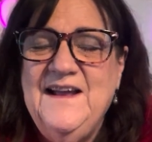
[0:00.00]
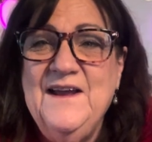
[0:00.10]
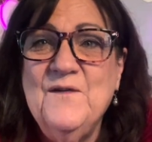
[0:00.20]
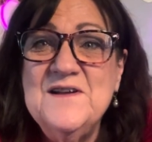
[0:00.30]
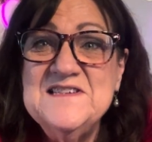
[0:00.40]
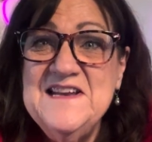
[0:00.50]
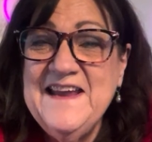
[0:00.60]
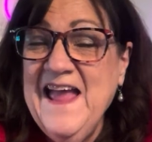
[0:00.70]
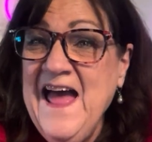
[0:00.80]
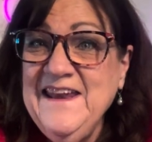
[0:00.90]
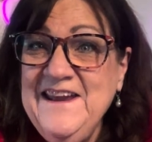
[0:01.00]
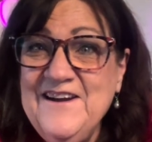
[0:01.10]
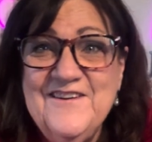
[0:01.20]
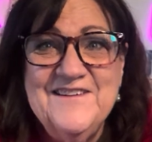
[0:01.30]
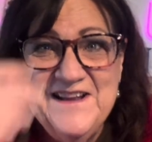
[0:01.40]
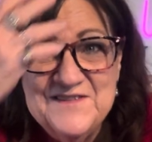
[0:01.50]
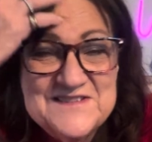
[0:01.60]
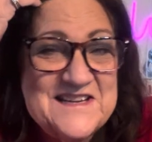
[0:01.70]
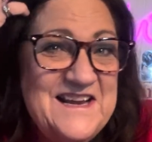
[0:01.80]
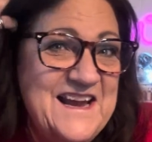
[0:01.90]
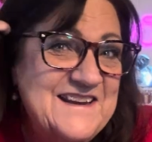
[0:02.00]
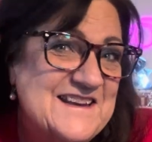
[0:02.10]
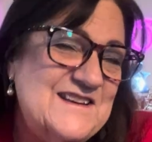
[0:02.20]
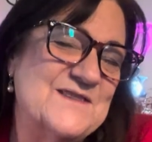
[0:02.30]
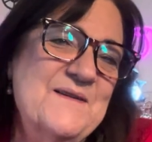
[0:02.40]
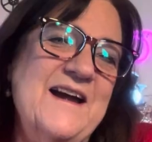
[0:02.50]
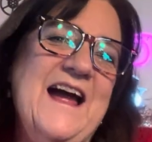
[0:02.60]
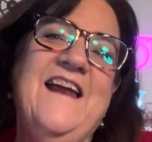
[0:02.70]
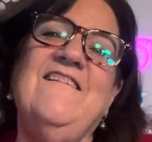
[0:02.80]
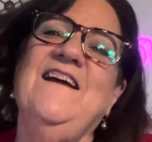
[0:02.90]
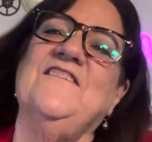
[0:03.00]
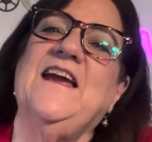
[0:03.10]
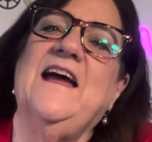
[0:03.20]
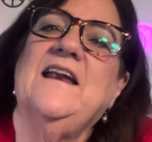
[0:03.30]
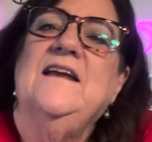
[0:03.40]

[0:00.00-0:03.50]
It wasn't a cat hair. It was connected to my, I don't have a cat.